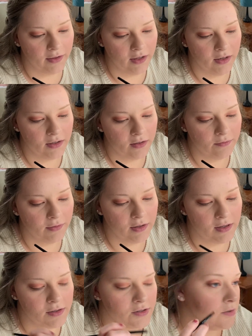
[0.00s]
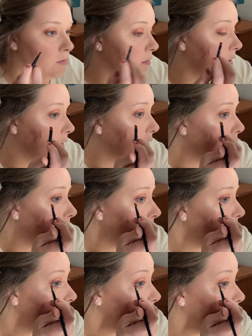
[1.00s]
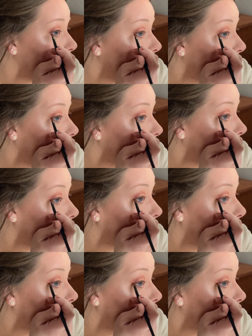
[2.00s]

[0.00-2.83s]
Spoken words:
End of it into a little bit of a wing.